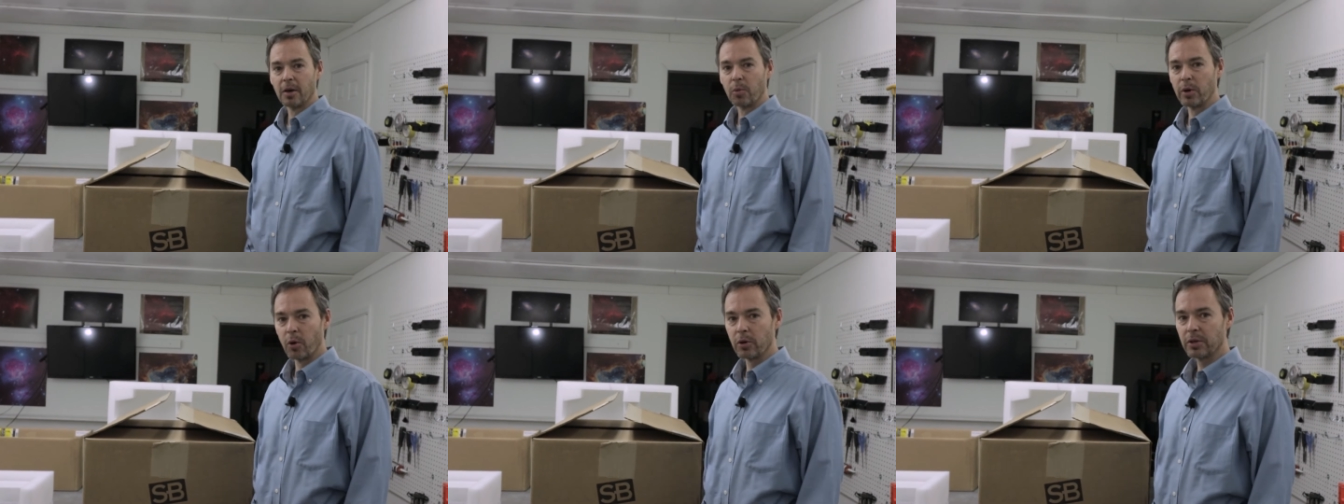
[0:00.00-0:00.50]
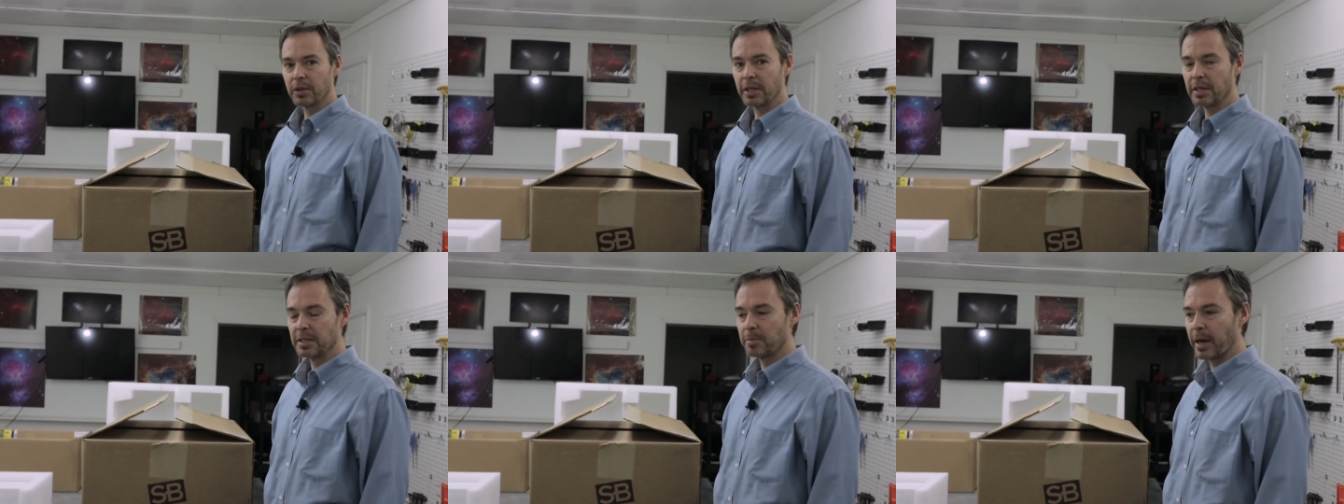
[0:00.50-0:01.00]
We ordered
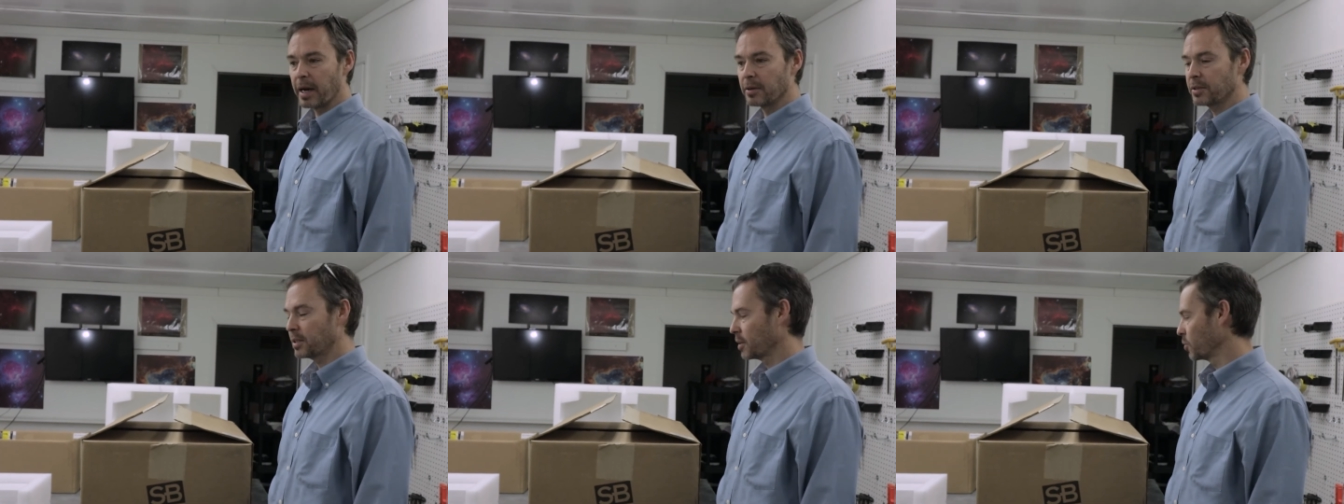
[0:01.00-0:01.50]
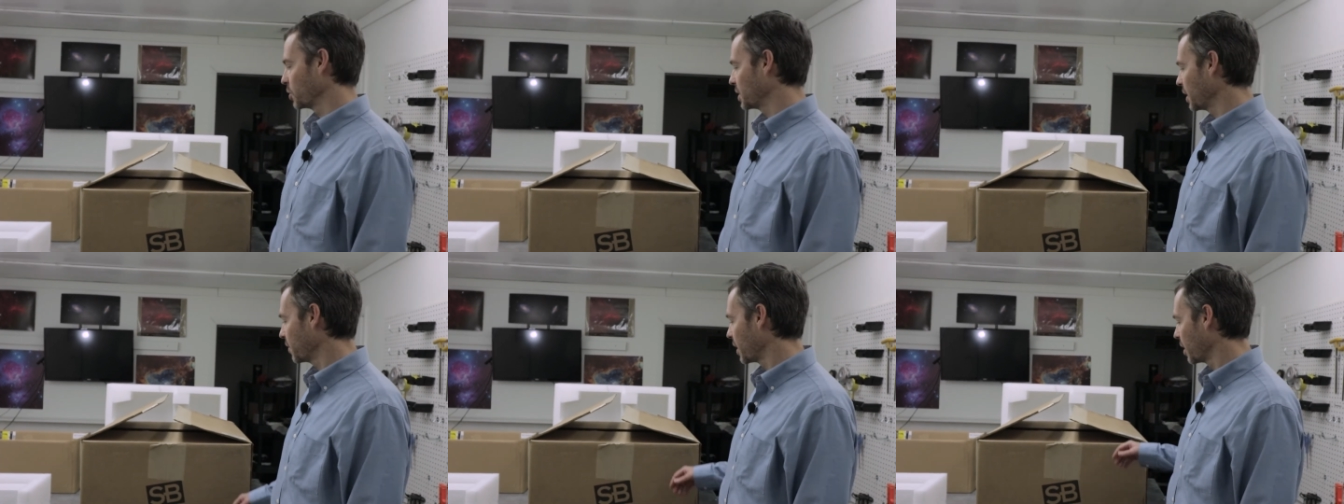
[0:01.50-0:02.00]
these mounts and
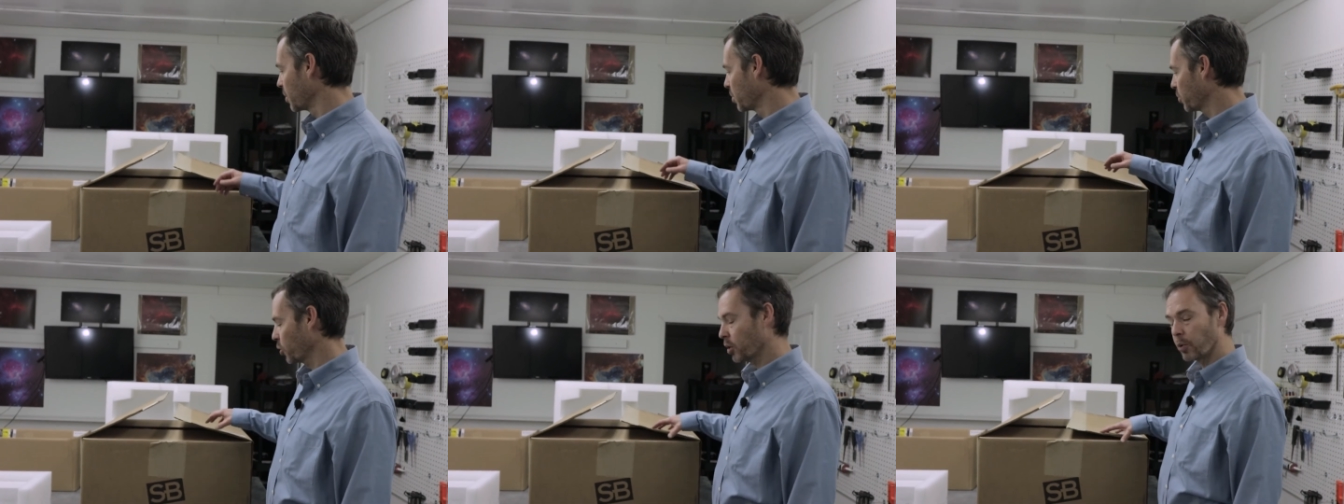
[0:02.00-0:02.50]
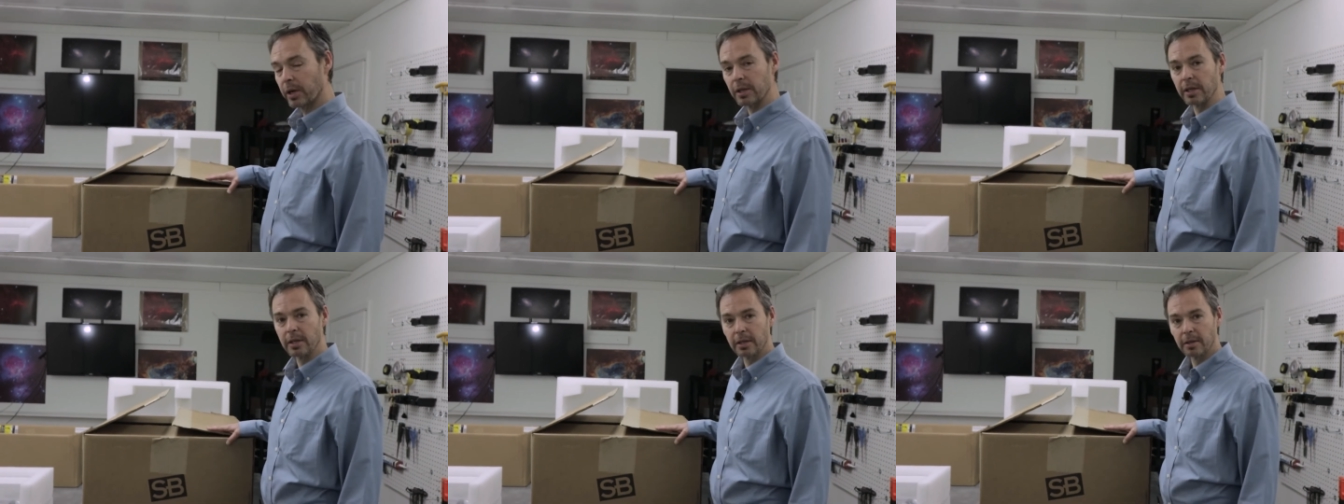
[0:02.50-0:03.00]
received them pretty
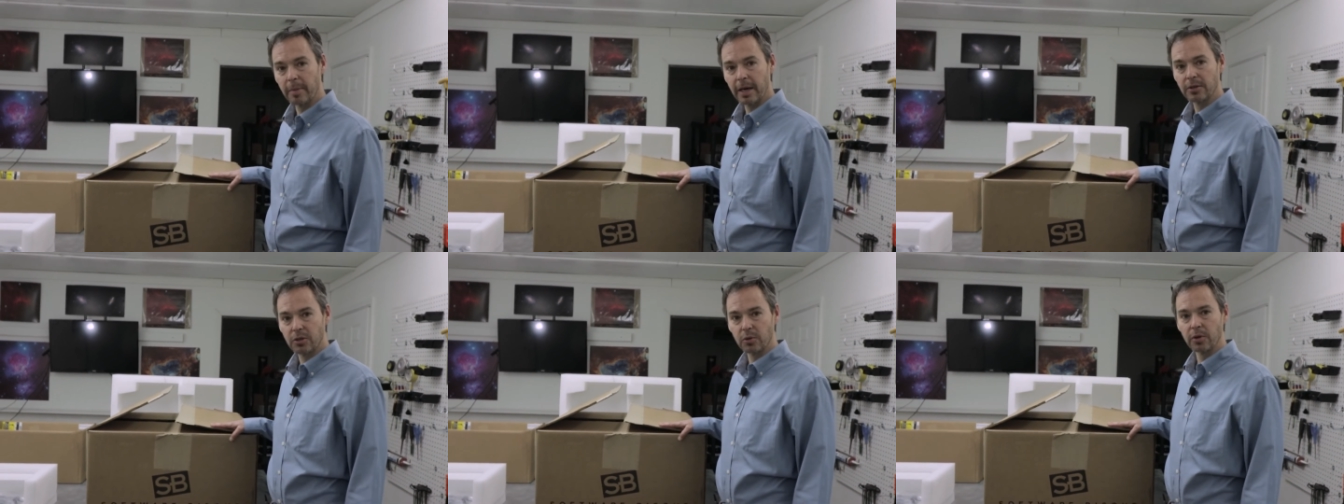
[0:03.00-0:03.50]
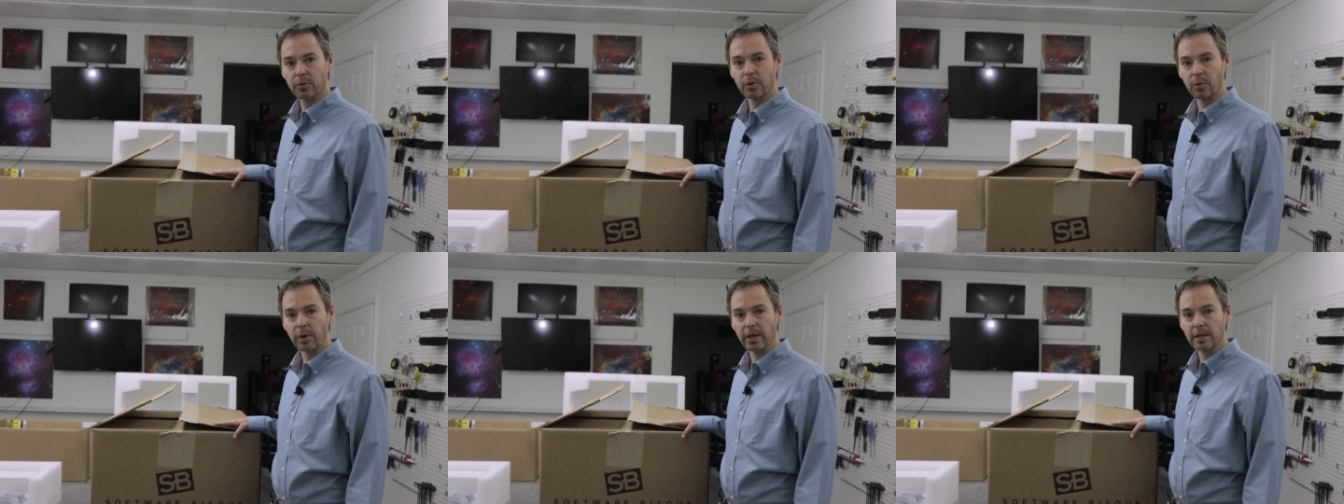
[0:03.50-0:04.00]
quickly in about two to three
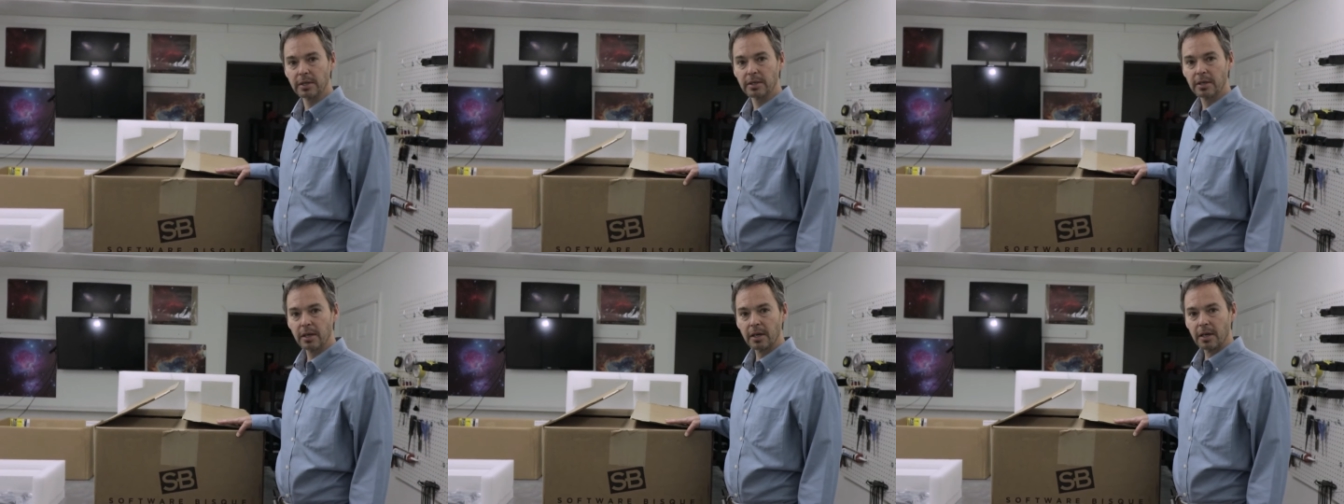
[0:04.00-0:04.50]
weeks.